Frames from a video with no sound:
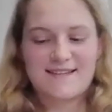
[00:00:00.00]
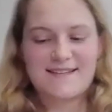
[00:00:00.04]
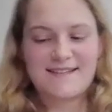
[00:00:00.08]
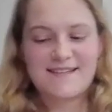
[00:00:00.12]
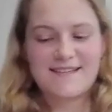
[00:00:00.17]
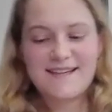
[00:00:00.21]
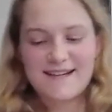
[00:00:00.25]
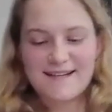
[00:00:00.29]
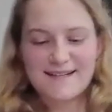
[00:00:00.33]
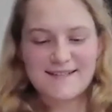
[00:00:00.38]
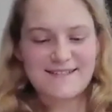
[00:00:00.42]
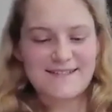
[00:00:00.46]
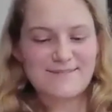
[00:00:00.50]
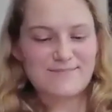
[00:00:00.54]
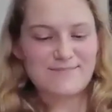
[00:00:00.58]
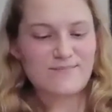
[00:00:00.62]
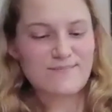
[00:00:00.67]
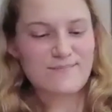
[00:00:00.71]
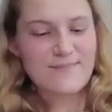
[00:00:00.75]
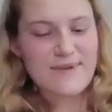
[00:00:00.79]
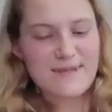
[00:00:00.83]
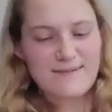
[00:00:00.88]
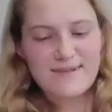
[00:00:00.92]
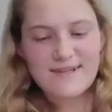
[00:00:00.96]
yeah,
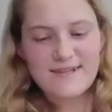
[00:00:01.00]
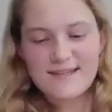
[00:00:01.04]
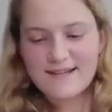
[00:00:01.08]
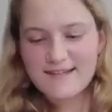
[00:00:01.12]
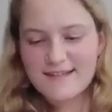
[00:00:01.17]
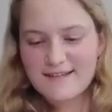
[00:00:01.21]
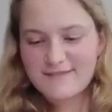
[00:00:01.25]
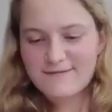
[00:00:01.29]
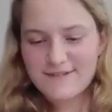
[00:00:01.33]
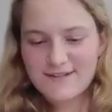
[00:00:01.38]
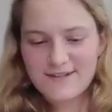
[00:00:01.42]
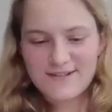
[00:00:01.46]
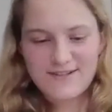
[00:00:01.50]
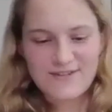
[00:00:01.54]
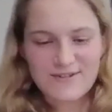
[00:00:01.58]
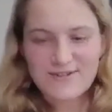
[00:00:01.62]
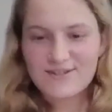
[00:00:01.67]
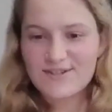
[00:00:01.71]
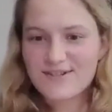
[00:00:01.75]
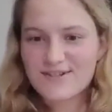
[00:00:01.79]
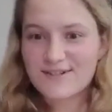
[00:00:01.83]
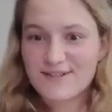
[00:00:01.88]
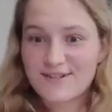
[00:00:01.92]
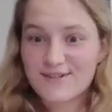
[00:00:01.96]
maybe not a very
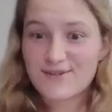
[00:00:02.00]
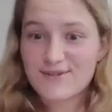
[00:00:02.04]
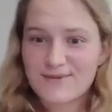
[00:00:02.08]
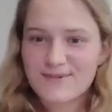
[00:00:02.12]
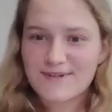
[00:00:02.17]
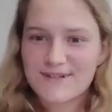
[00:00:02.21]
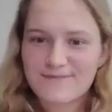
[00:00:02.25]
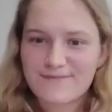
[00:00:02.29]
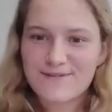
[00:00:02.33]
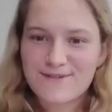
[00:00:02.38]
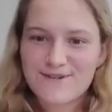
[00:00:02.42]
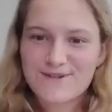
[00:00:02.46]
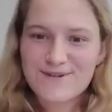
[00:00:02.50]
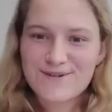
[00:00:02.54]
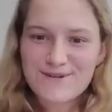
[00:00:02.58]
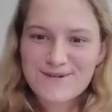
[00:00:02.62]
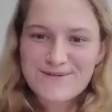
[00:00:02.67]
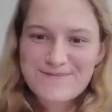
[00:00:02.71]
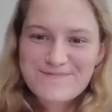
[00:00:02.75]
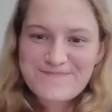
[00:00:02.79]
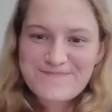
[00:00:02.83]
traditional journey for sure.